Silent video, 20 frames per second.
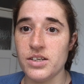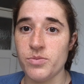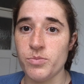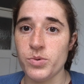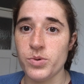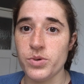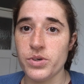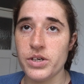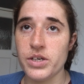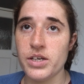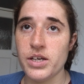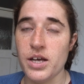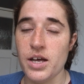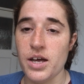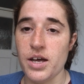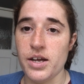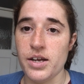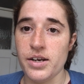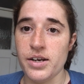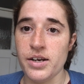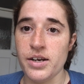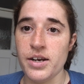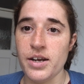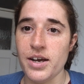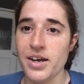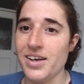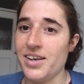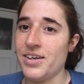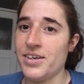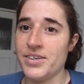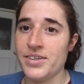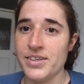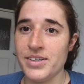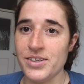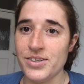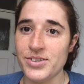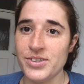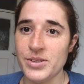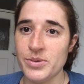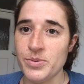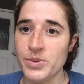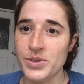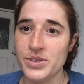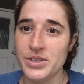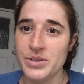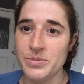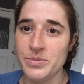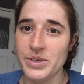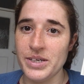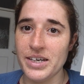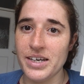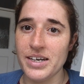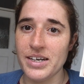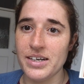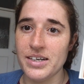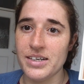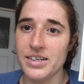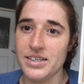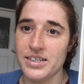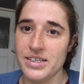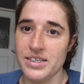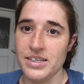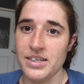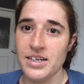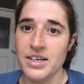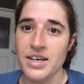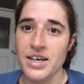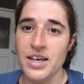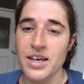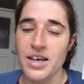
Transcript: book, and I learned a lot about Jamaica and